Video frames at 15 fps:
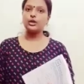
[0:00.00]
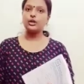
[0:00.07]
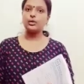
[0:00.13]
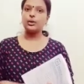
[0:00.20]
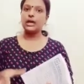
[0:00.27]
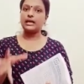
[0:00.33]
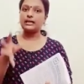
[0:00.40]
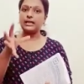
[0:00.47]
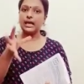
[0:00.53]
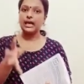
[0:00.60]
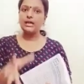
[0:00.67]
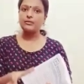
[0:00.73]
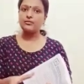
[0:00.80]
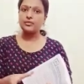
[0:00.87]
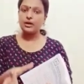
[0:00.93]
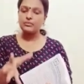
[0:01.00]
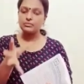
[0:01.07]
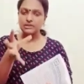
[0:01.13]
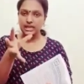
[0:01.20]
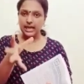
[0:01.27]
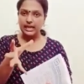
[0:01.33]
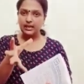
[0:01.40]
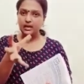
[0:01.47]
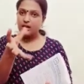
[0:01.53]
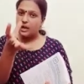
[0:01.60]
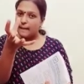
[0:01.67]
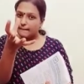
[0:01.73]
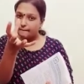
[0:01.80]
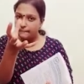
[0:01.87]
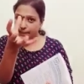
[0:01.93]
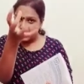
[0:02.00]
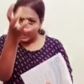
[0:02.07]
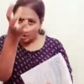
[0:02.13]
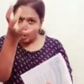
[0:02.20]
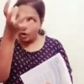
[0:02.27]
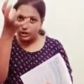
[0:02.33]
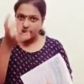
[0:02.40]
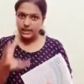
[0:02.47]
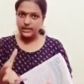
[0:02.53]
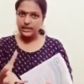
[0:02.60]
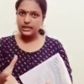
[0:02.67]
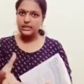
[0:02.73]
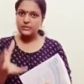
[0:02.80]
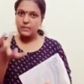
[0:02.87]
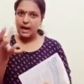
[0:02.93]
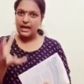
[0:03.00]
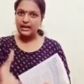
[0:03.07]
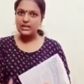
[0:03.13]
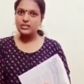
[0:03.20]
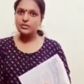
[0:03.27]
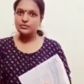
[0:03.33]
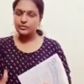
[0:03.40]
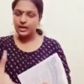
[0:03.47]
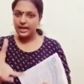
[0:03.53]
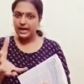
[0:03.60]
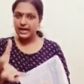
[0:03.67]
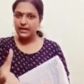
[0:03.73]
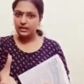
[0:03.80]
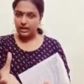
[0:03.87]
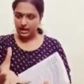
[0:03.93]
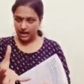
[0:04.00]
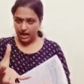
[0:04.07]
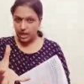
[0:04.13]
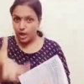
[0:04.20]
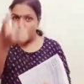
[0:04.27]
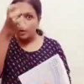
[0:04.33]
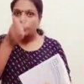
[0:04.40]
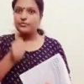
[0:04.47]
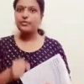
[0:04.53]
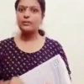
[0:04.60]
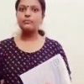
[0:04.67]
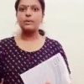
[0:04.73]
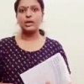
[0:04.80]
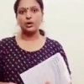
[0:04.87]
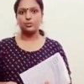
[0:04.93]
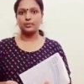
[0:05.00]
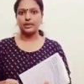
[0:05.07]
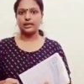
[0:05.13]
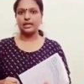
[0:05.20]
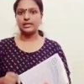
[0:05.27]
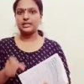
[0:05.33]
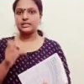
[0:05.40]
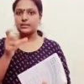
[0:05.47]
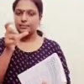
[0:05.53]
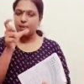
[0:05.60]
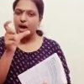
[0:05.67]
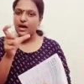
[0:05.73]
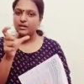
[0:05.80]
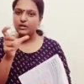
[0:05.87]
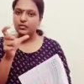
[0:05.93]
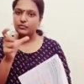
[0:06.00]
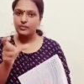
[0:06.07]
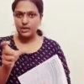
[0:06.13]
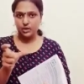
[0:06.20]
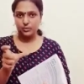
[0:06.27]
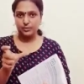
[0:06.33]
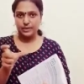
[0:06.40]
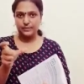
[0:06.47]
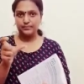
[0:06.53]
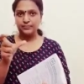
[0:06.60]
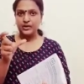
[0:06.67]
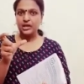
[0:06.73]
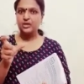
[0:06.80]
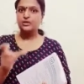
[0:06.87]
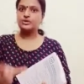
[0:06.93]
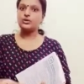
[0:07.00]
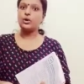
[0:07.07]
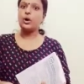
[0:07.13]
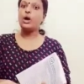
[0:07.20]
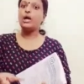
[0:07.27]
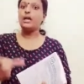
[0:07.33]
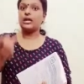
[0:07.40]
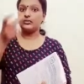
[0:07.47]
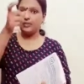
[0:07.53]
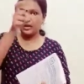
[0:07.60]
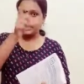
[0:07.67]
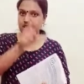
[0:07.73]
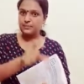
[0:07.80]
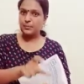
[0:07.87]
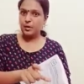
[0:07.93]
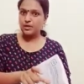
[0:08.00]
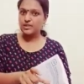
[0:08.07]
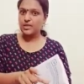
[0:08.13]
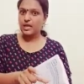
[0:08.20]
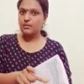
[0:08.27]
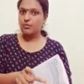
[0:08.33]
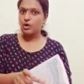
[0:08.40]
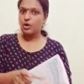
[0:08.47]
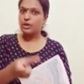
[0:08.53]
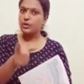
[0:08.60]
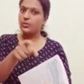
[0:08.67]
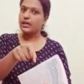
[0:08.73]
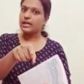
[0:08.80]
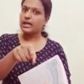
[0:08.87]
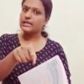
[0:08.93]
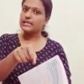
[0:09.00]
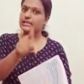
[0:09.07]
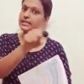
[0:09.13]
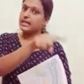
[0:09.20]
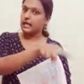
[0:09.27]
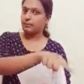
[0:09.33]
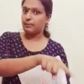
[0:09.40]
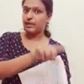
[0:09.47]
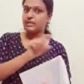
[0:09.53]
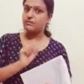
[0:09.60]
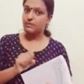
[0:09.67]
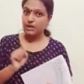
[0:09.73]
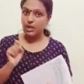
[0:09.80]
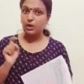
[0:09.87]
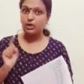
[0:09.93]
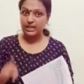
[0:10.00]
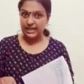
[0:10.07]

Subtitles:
can take BOT, that is balance of trade, alone from BOP. That is a part of BOP. So if exports are more, you will get surplus BOT.